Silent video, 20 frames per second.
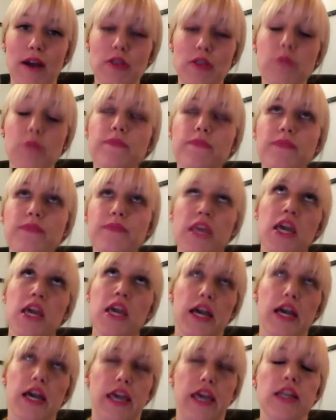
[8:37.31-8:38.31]
So
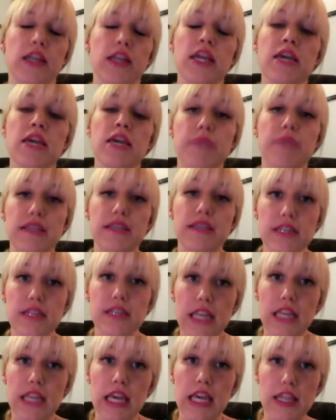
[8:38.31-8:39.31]
again,
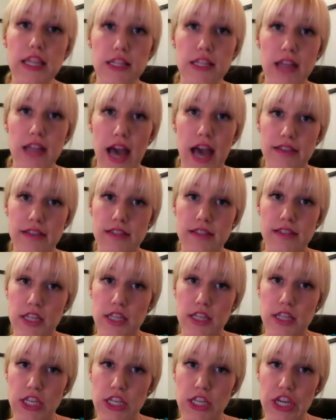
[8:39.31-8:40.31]
basically in the last
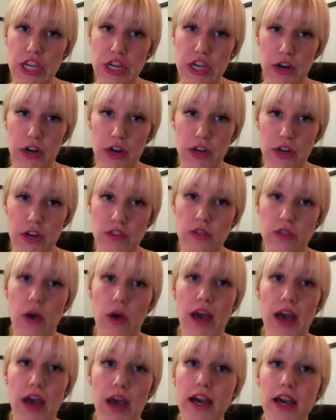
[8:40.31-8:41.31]
year, so
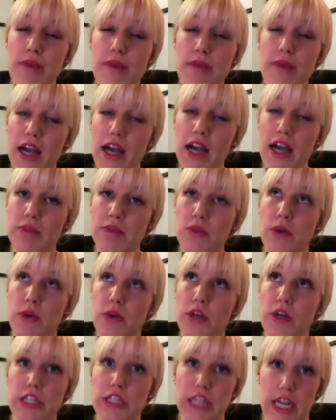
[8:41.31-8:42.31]
I got back up to
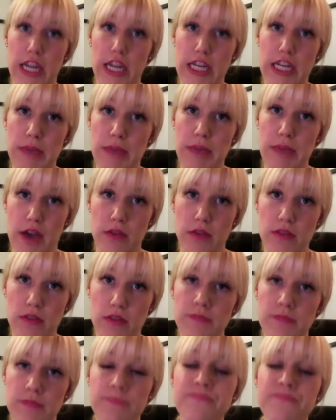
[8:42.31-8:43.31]
190
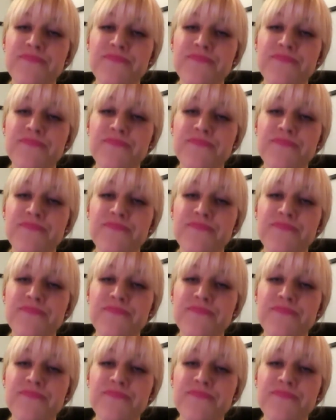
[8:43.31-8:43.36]
pounds.